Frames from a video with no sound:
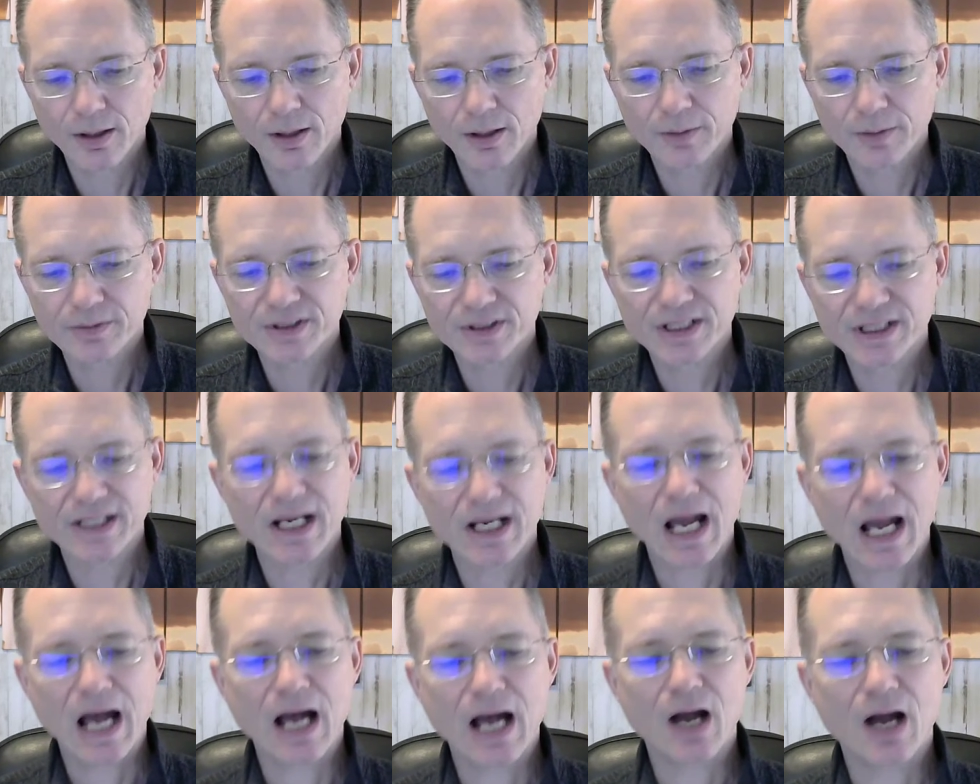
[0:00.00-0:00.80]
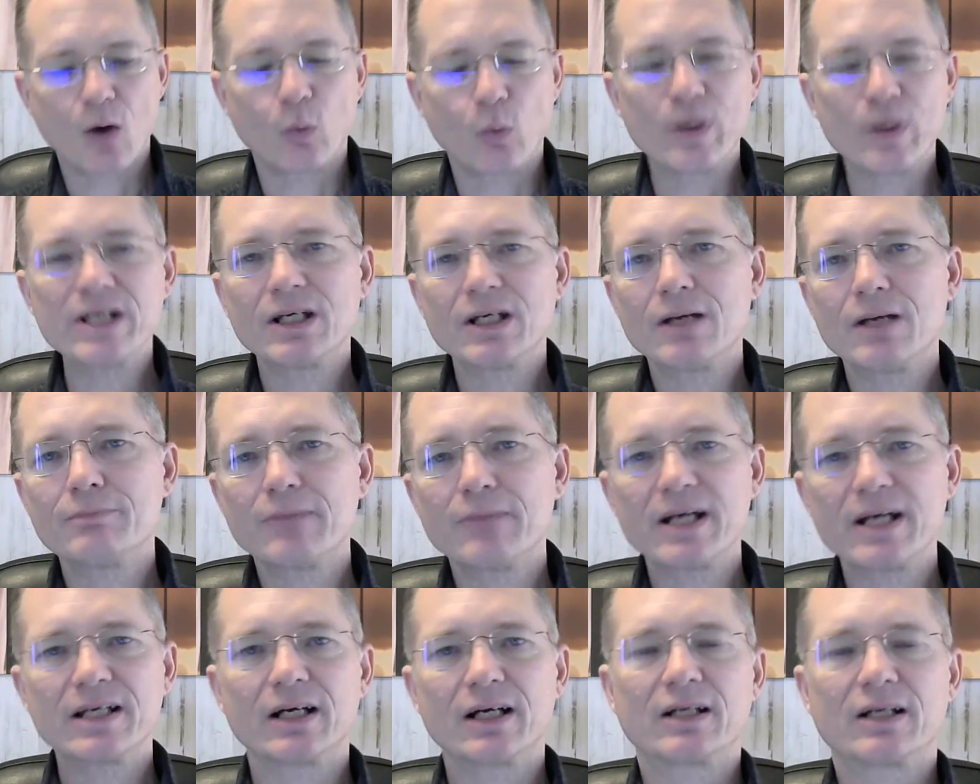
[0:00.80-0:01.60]
See, we can
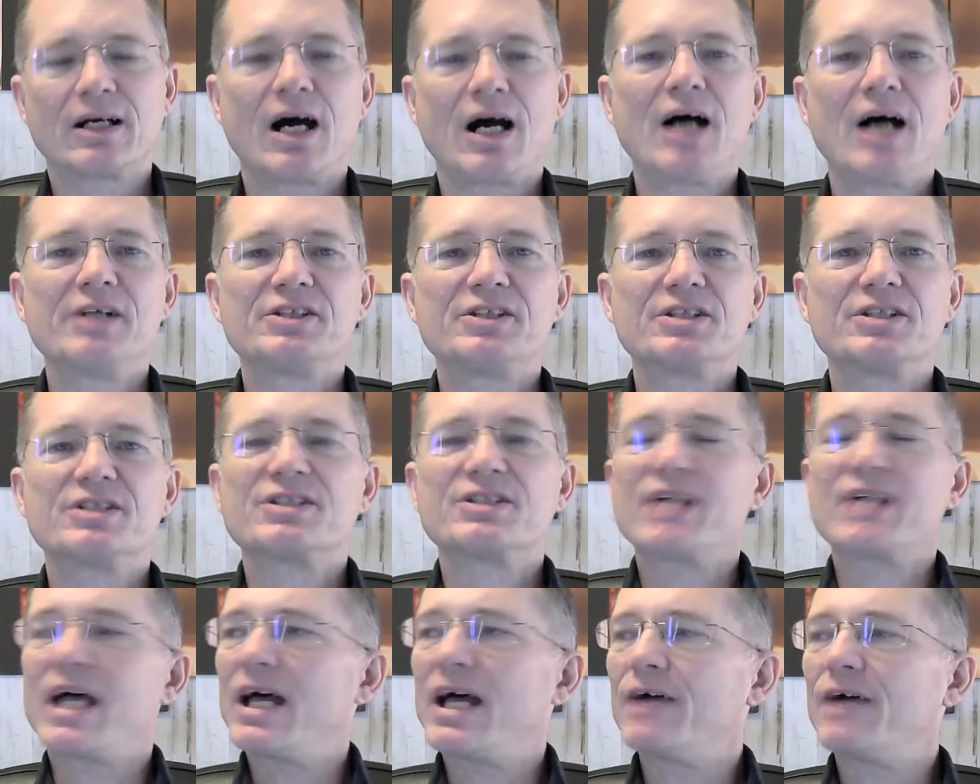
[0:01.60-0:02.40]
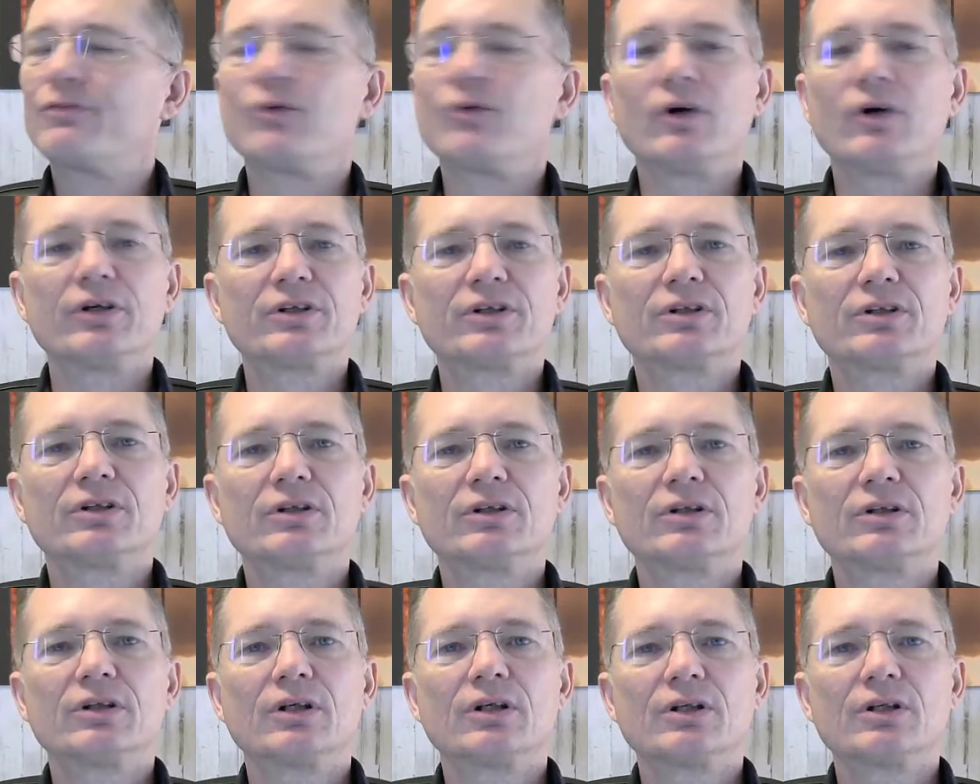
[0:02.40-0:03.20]
make a conscious effort
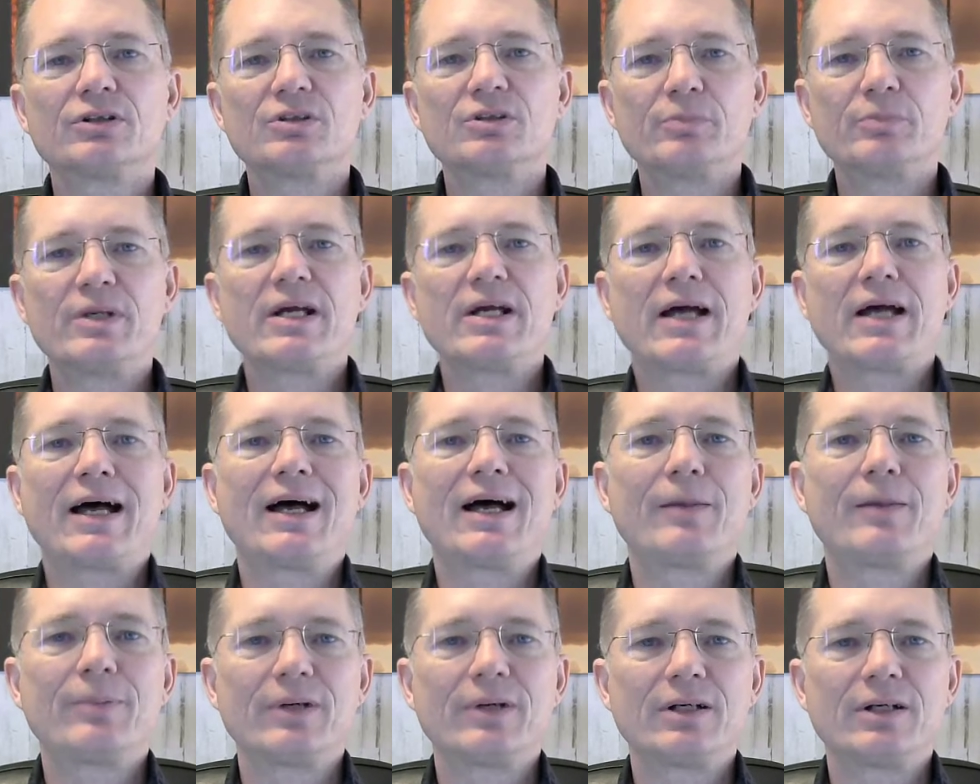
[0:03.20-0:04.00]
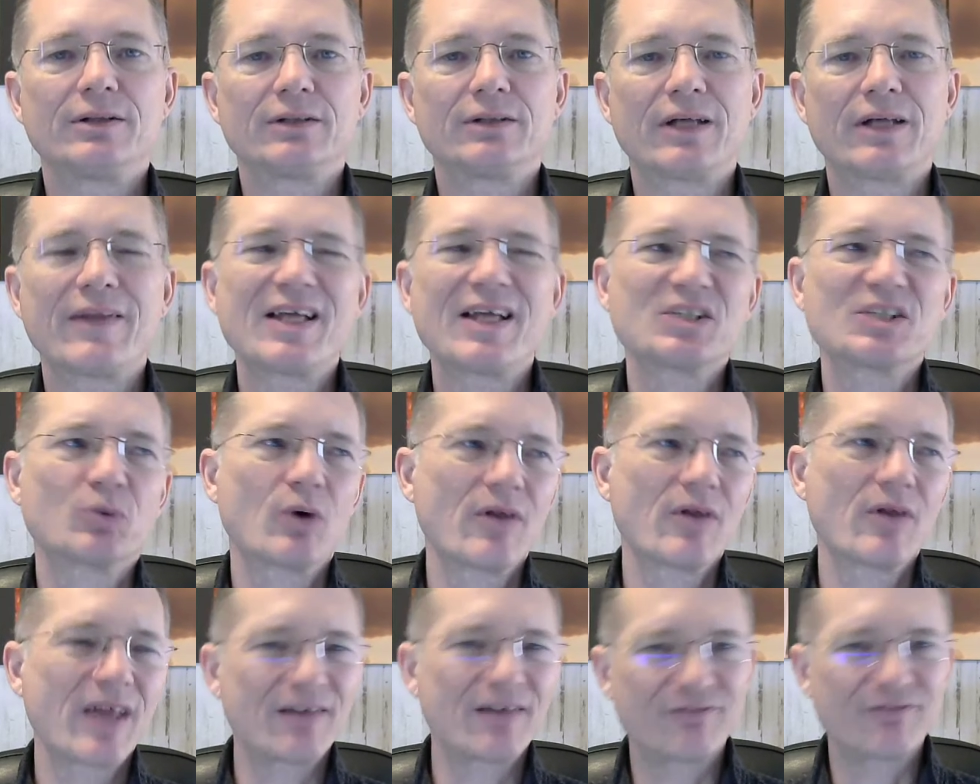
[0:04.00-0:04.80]
to be happy. And that's where
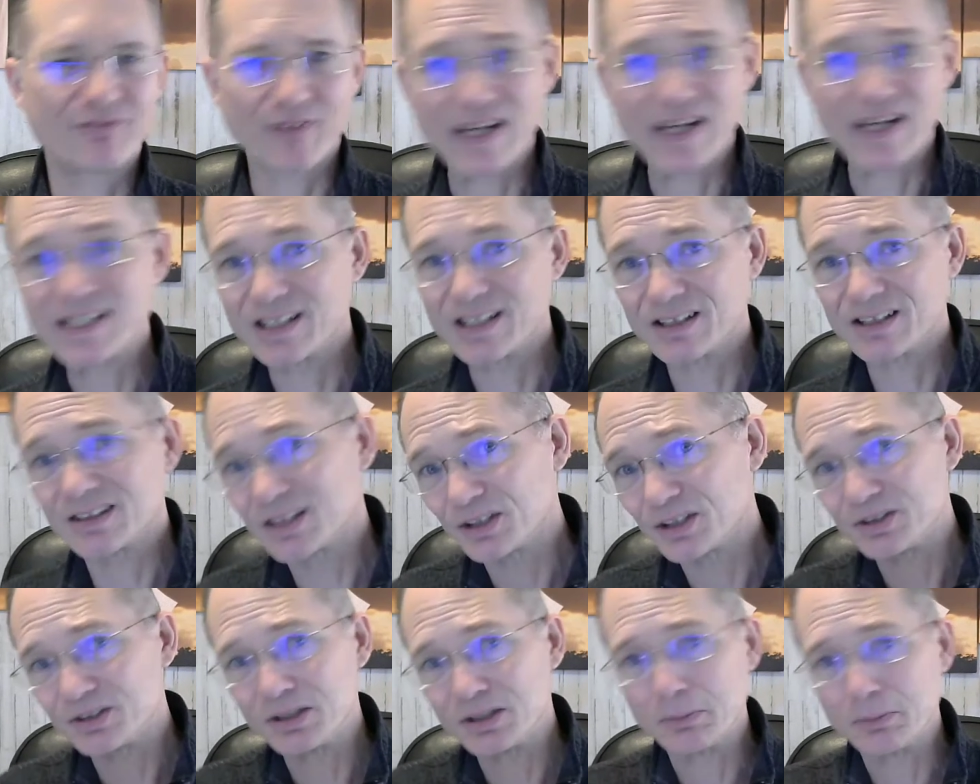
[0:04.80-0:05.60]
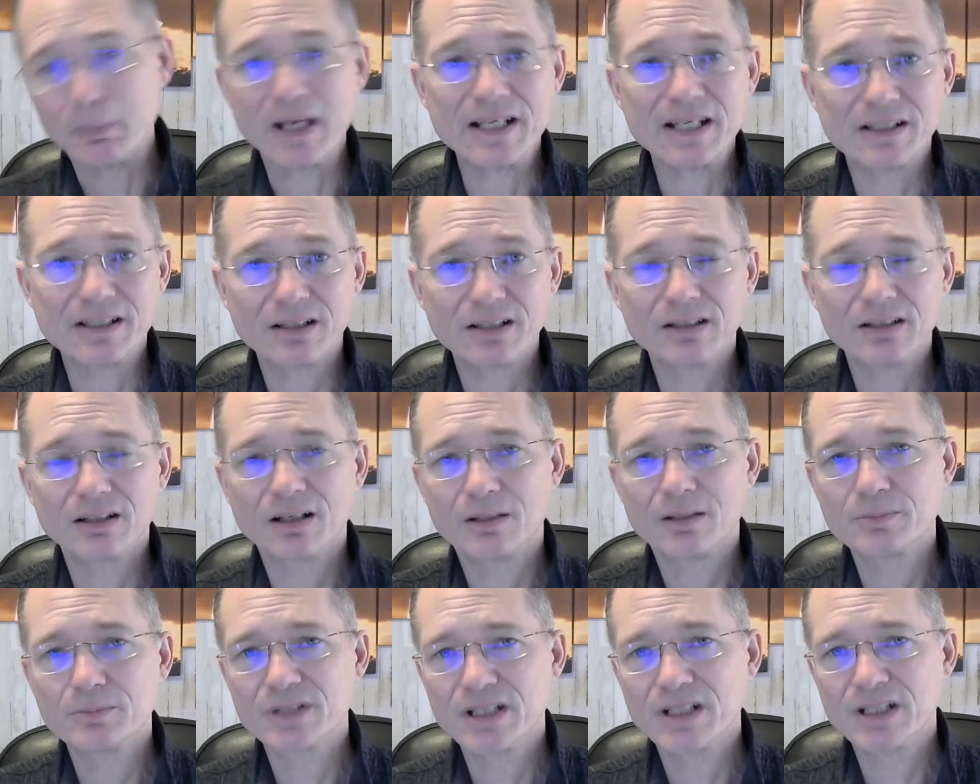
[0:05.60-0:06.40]
that fake it till you make it
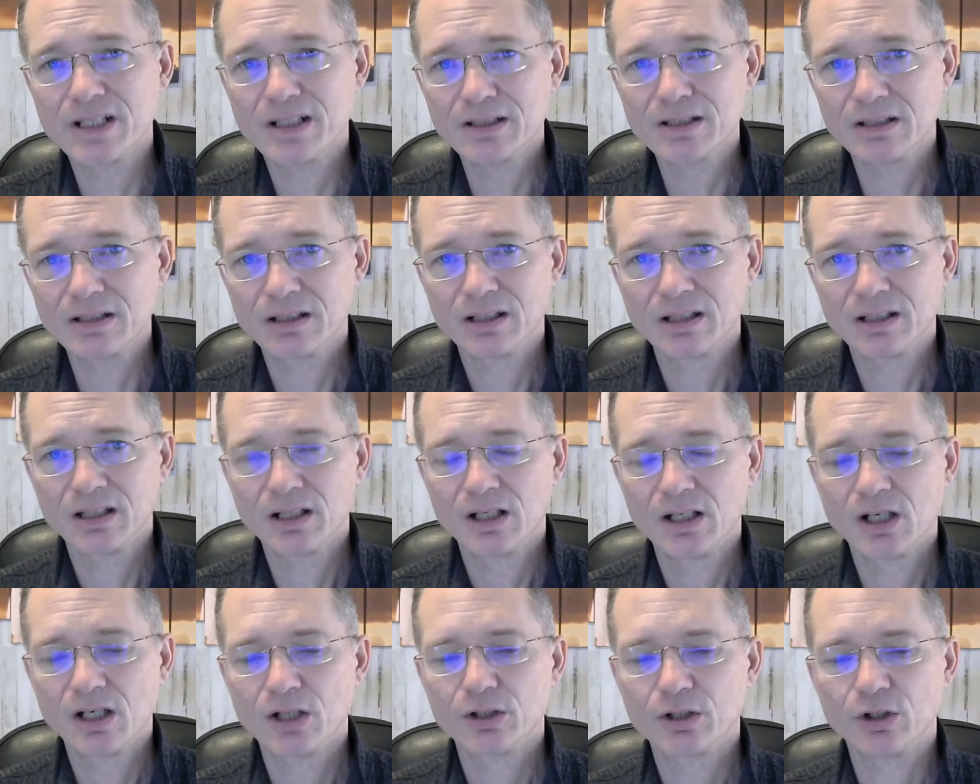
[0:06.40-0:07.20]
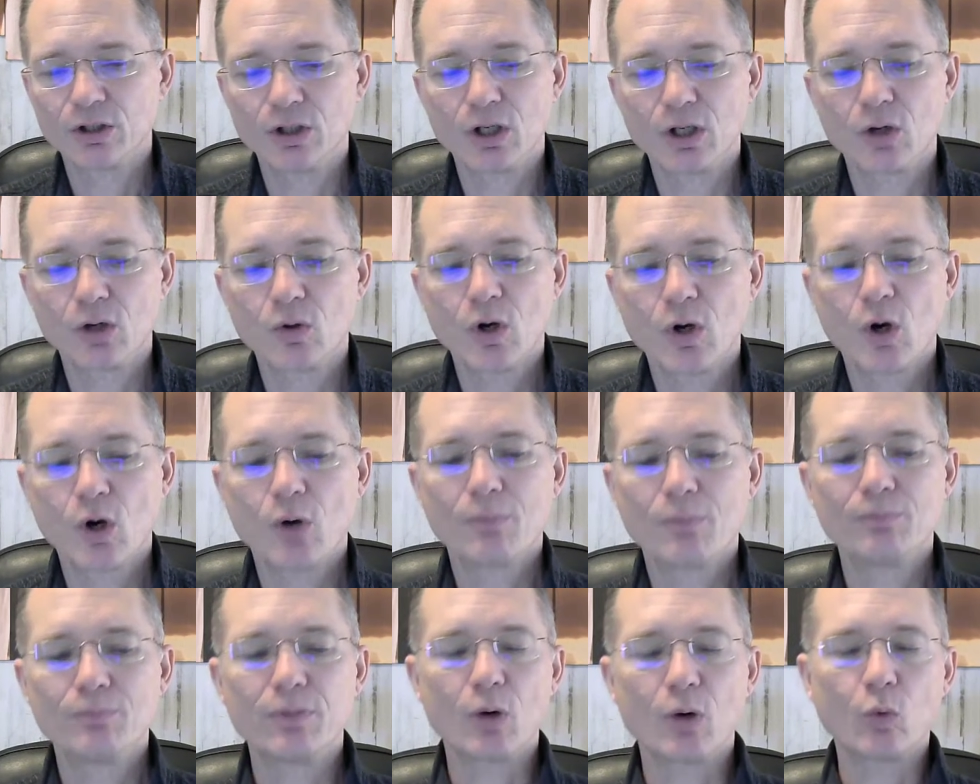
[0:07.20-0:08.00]
comes in. You know,
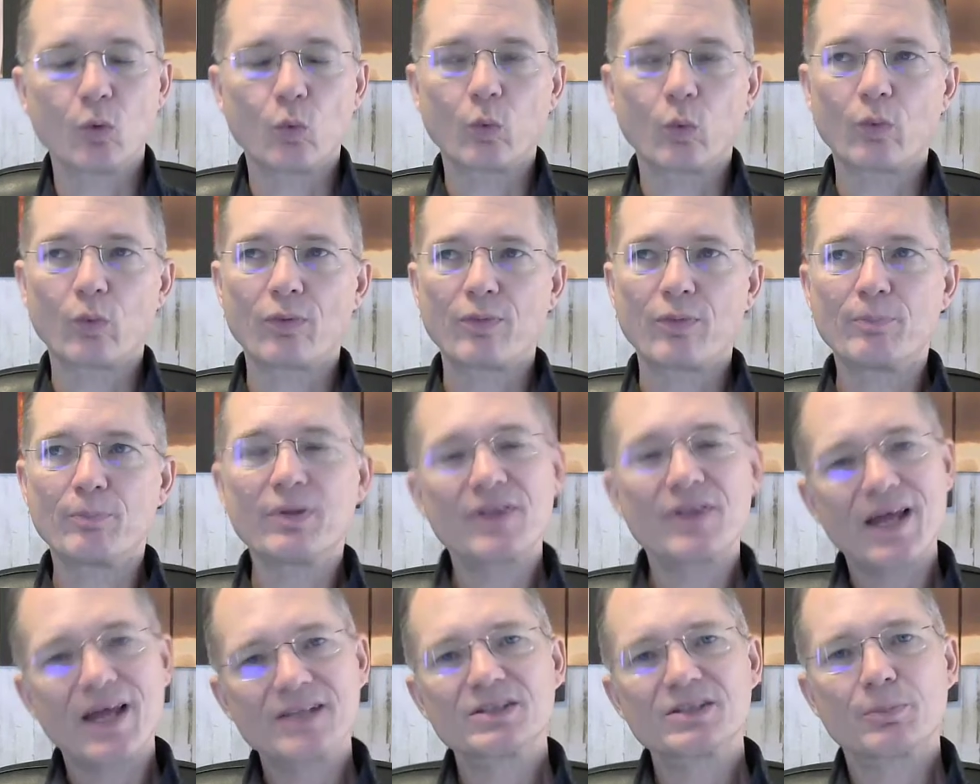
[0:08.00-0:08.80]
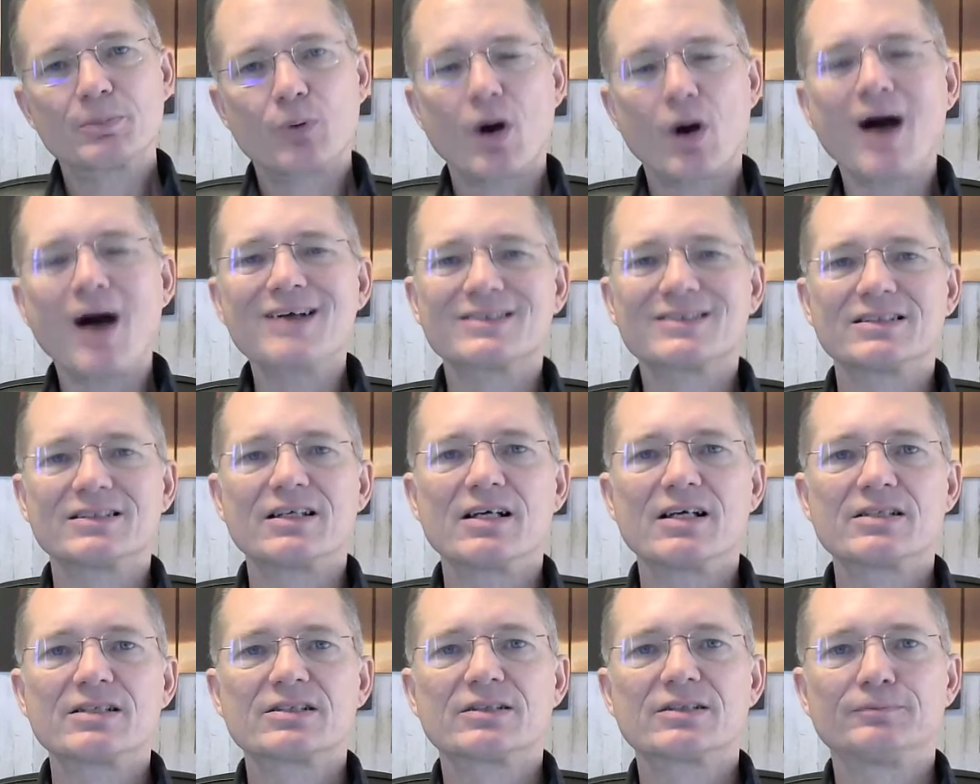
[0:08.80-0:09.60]
but that's a
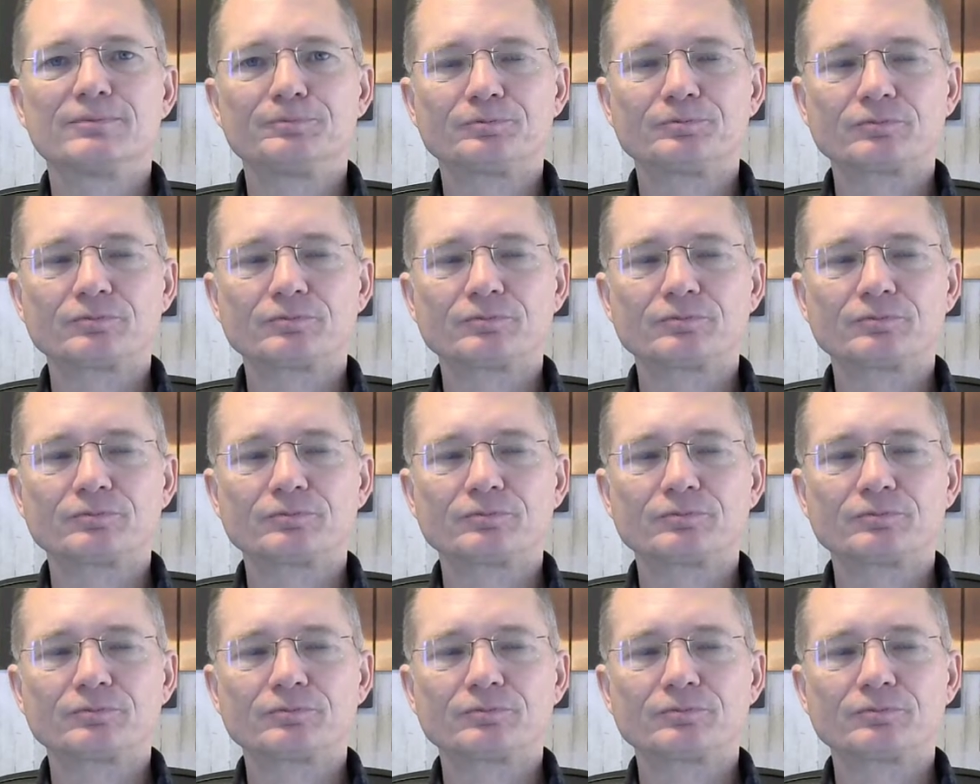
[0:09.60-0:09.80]
process.